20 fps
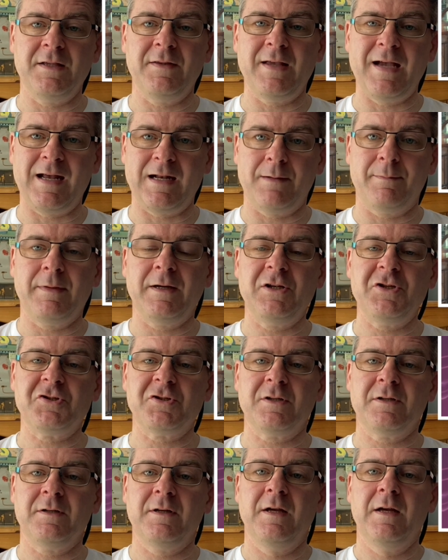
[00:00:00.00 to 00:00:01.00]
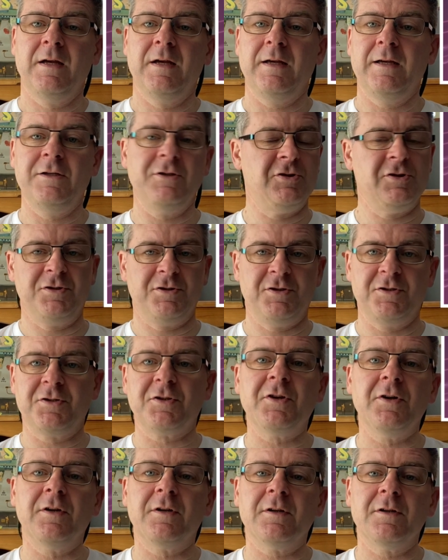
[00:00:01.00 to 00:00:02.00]
The animation is just as
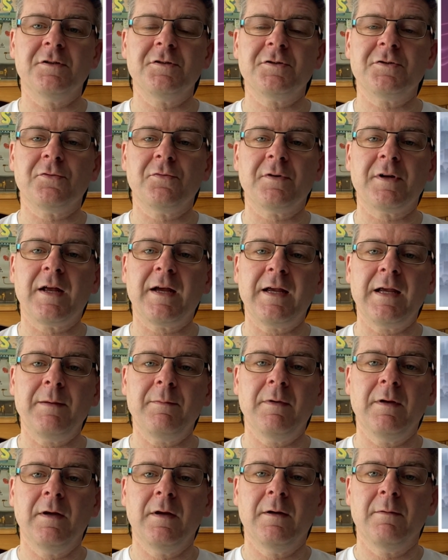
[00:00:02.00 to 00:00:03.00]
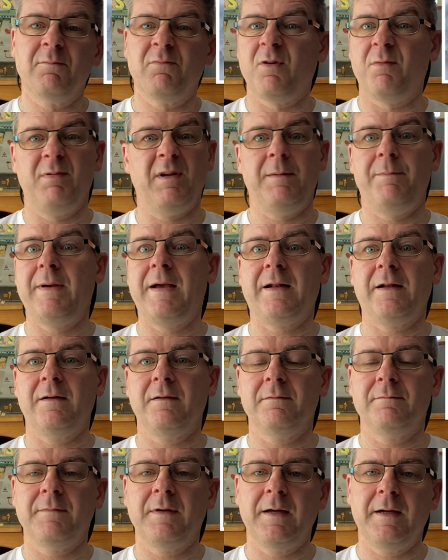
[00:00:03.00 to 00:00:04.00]
good as Your Name, probably
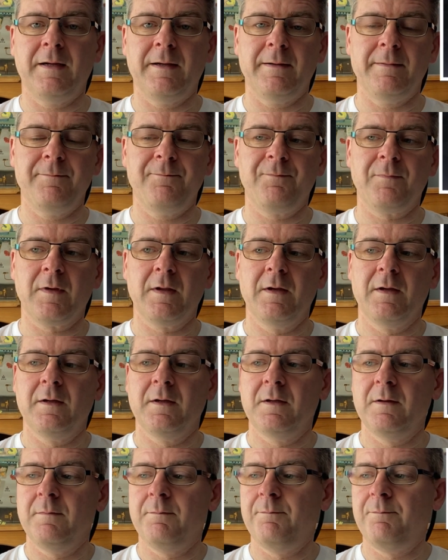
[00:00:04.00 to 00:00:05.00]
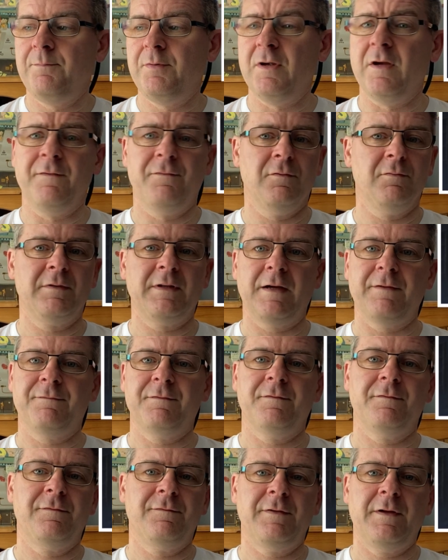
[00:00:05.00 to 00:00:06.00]
better. Beautiful depth
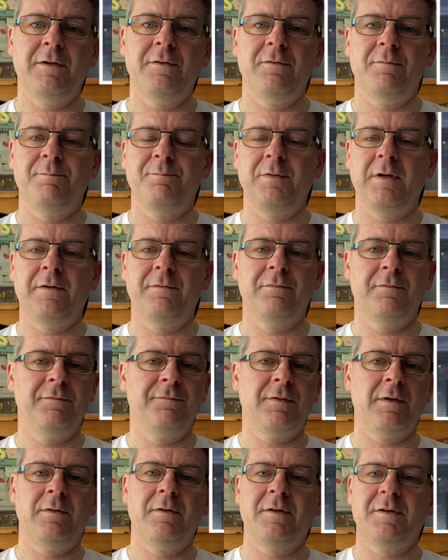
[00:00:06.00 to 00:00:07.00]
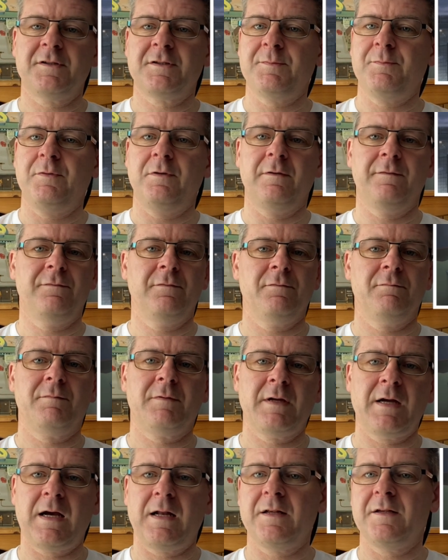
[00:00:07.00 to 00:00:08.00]
of field, beautiful focus, beautiful
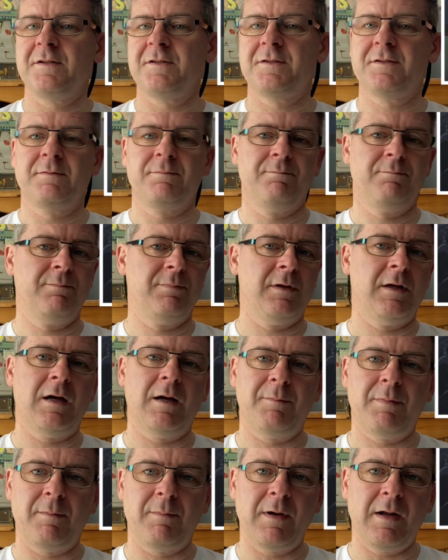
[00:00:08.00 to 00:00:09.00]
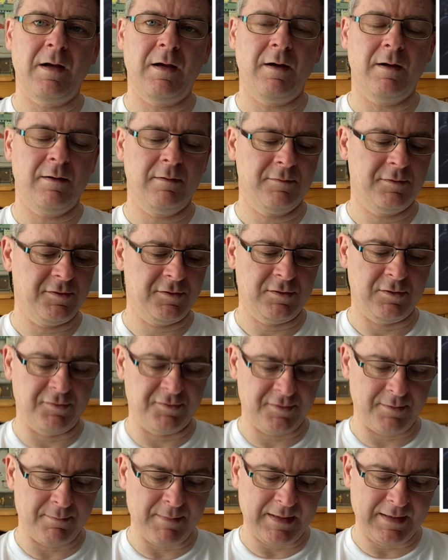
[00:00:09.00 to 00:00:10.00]
colours, blah, blah, blah. Just
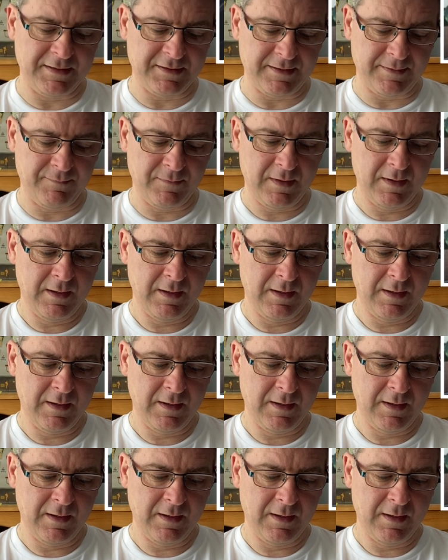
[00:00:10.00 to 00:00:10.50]
looks amazing.